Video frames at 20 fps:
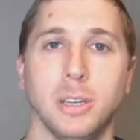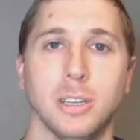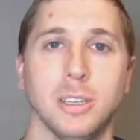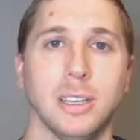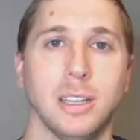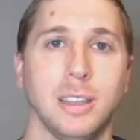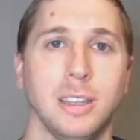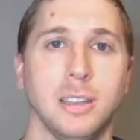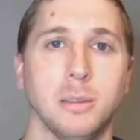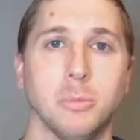
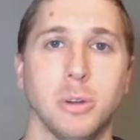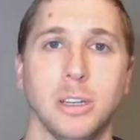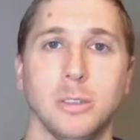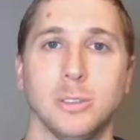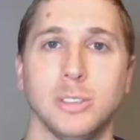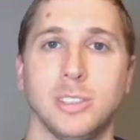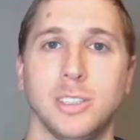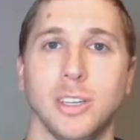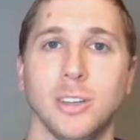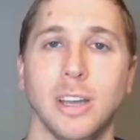because I think the
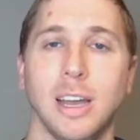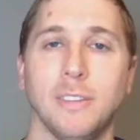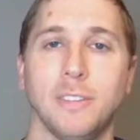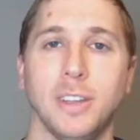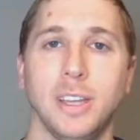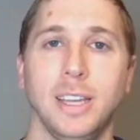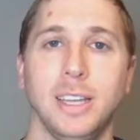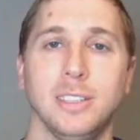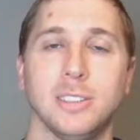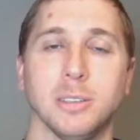Braves will still have
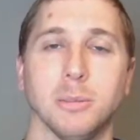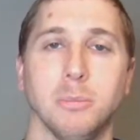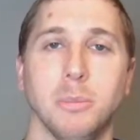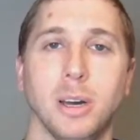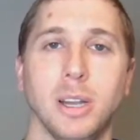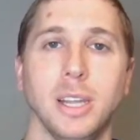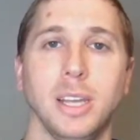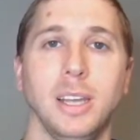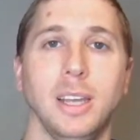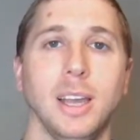to eat some
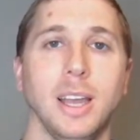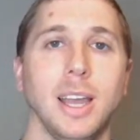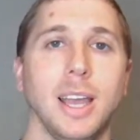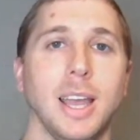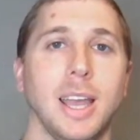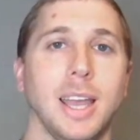money